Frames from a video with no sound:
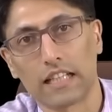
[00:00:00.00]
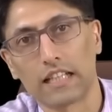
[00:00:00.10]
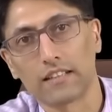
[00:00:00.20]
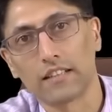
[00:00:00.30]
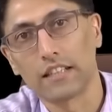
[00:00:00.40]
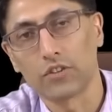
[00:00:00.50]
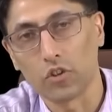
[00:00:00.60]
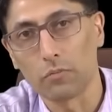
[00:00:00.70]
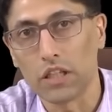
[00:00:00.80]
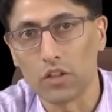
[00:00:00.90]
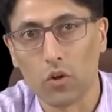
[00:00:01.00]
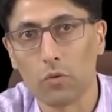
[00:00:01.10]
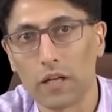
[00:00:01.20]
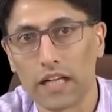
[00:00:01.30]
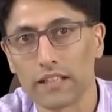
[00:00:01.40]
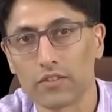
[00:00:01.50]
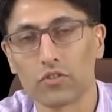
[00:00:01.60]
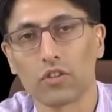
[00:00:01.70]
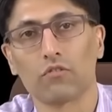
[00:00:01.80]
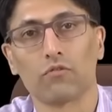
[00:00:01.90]
that there should be no
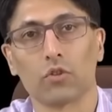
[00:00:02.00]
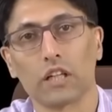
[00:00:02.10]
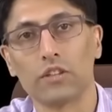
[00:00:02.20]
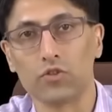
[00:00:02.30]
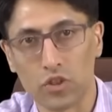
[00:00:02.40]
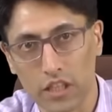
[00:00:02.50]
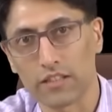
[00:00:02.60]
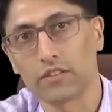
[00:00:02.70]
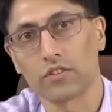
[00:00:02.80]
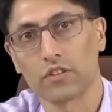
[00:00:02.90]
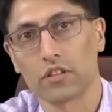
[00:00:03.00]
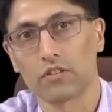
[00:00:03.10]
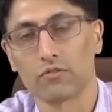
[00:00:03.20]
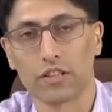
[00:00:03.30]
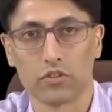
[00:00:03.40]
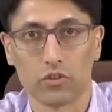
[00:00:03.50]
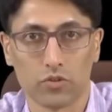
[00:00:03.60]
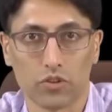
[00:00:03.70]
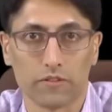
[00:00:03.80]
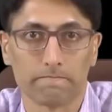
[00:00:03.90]
bias for a just
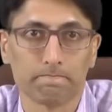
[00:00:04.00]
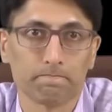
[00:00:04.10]
resolution.